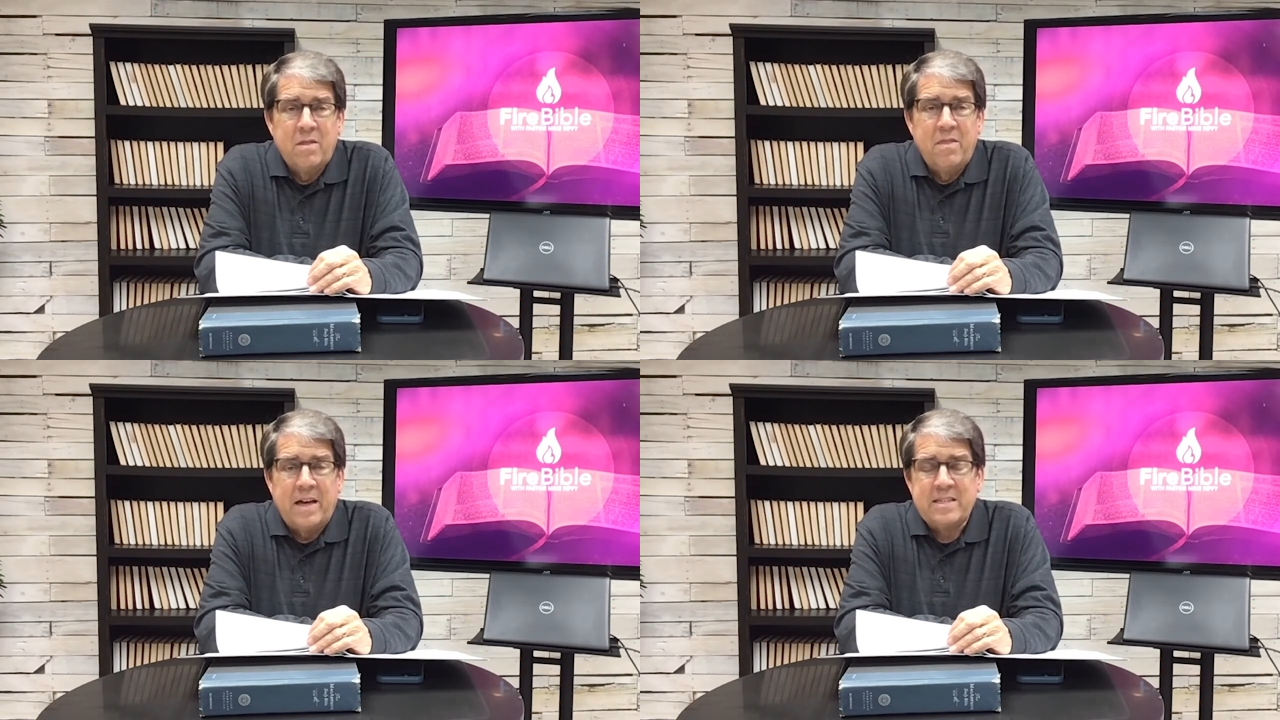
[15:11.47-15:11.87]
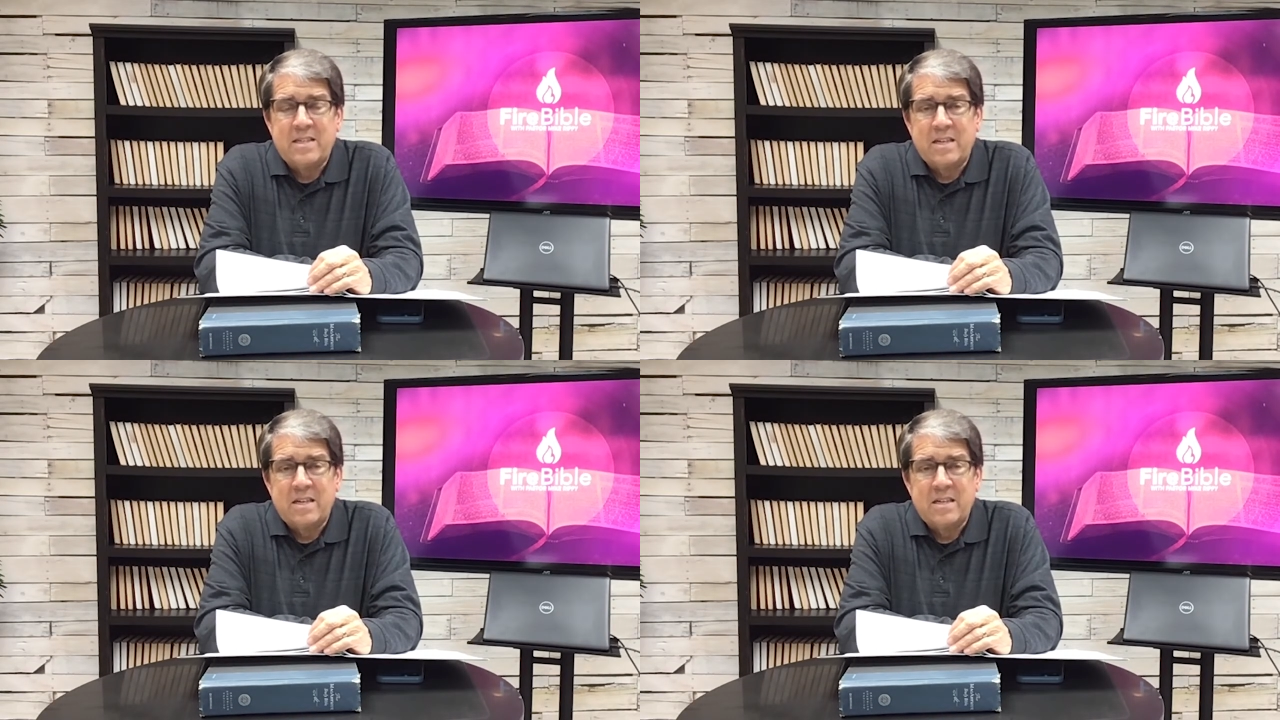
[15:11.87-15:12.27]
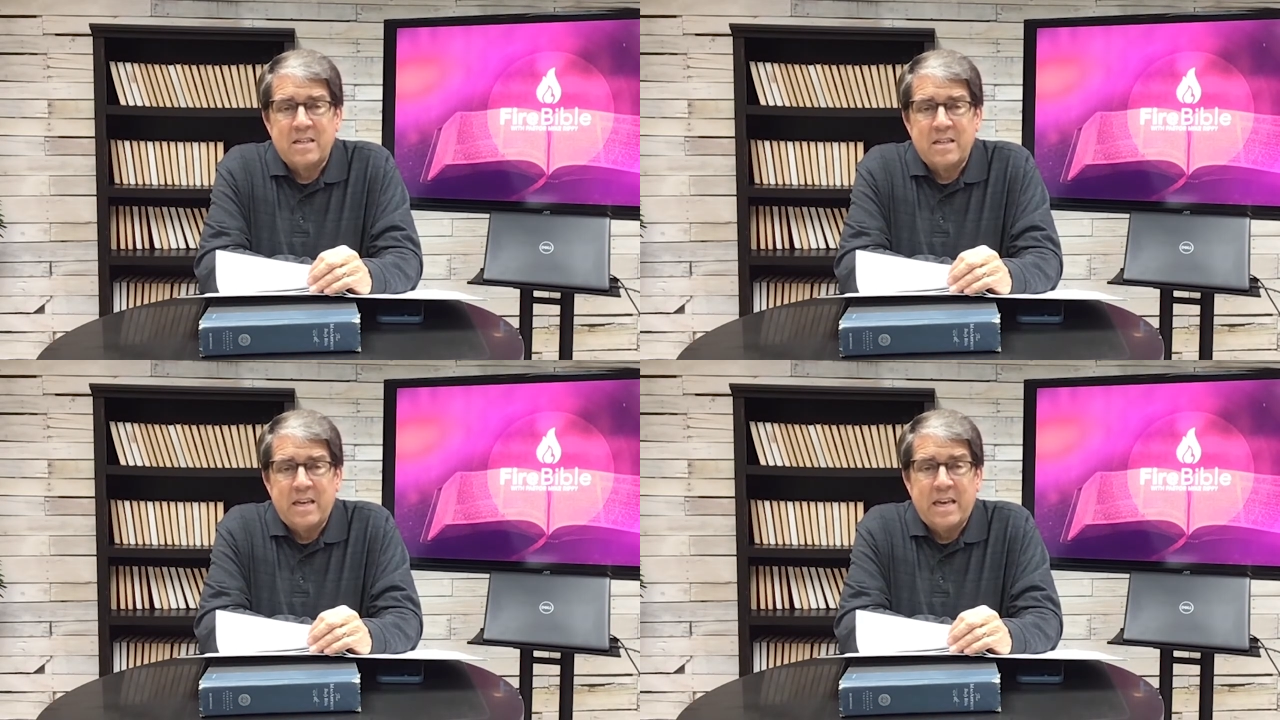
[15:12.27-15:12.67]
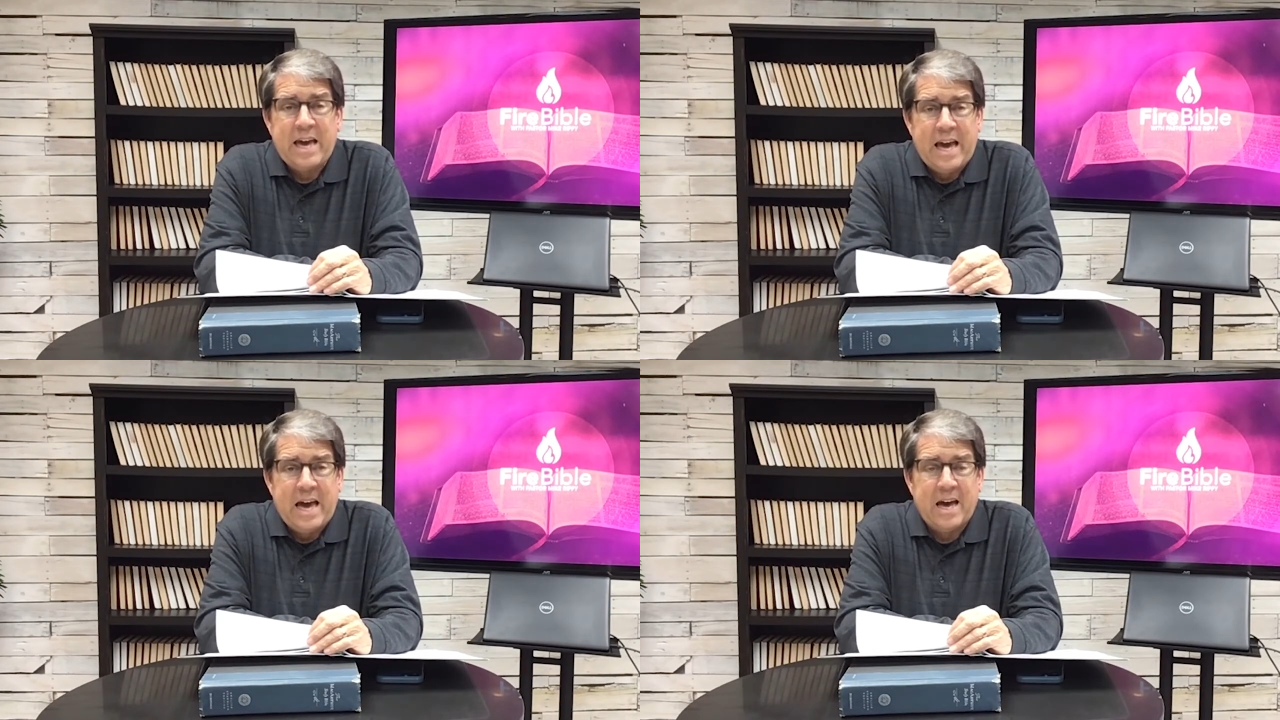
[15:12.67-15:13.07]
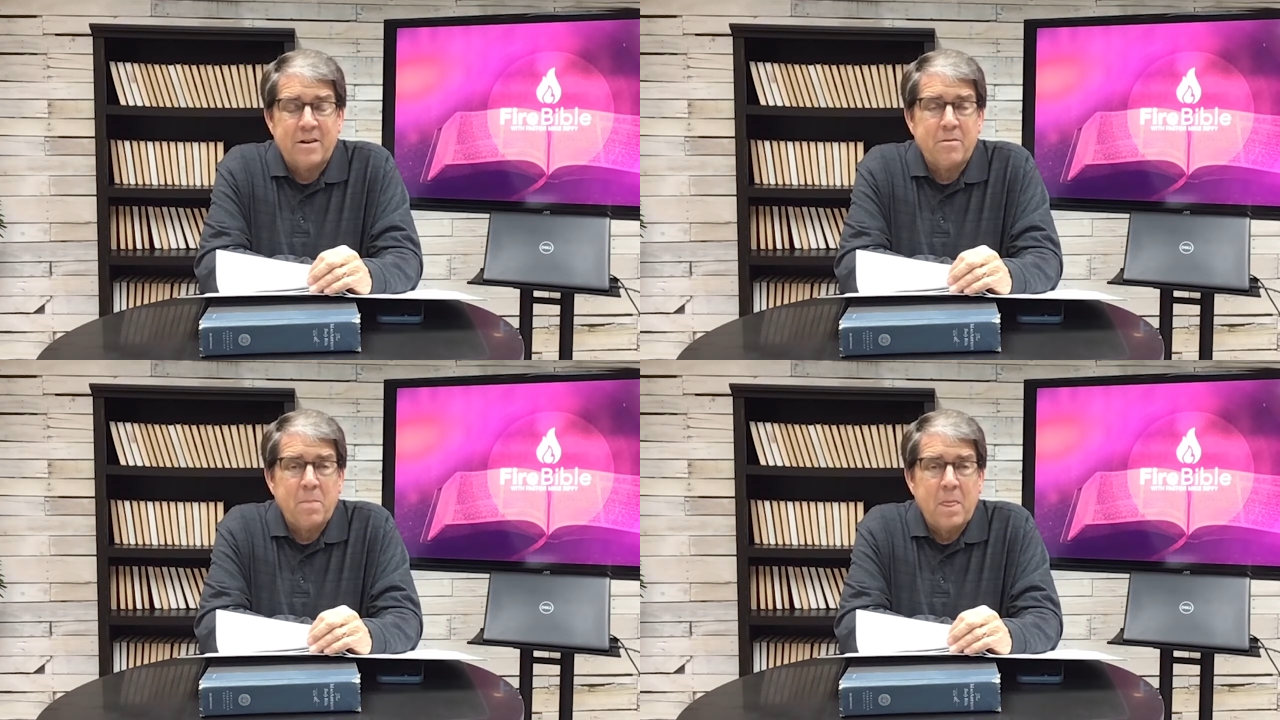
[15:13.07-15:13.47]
that he had.